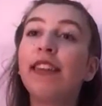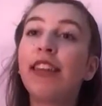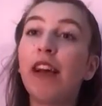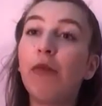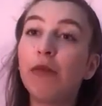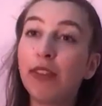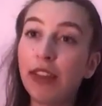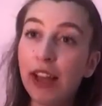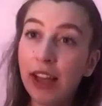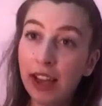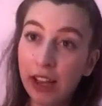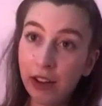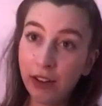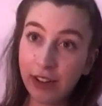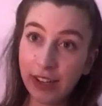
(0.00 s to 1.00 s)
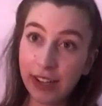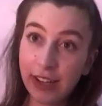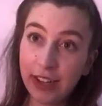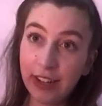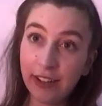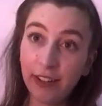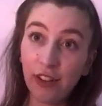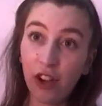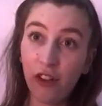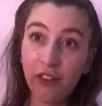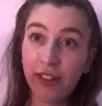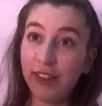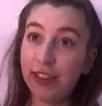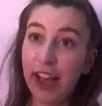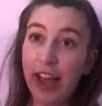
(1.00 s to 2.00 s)
I was a little girl,
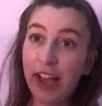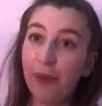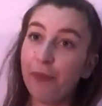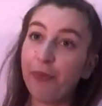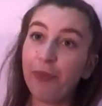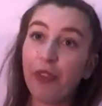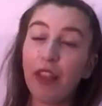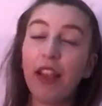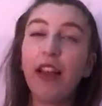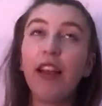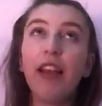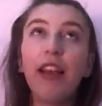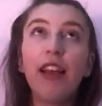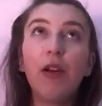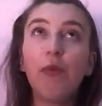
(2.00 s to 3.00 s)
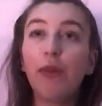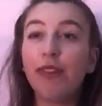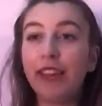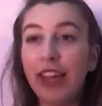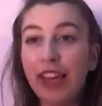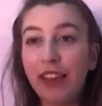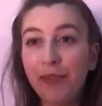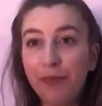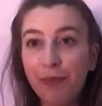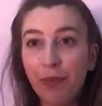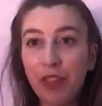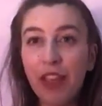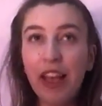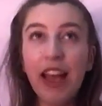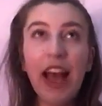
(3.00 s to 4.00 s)
Doris Day was like,
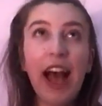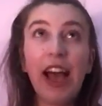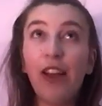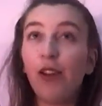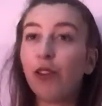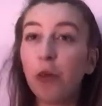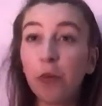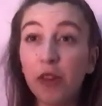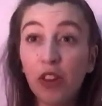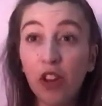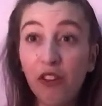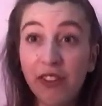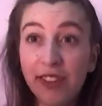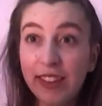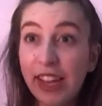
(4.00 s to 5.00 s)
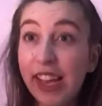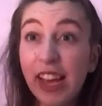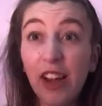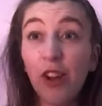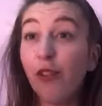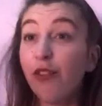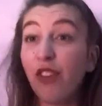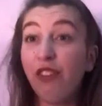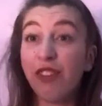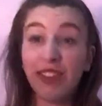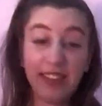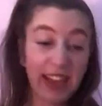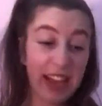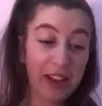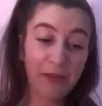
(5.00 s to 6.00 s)
I looked up to Doris Day. I love
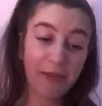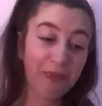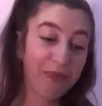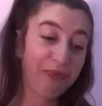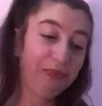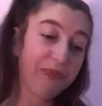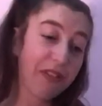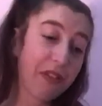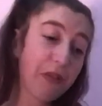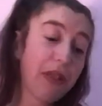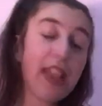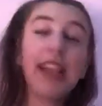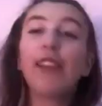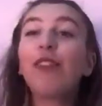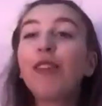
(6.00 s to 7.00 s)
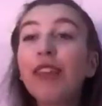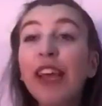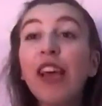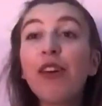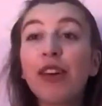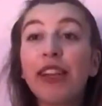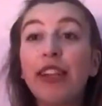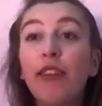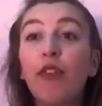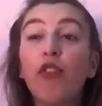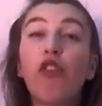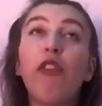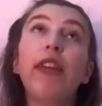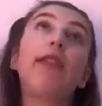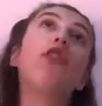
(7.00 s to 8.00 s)
Doris Day. So I was like, okay, this is a
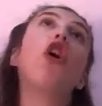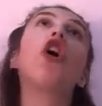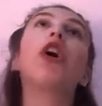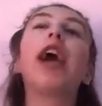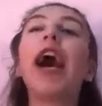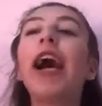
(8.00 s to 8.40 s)
great song.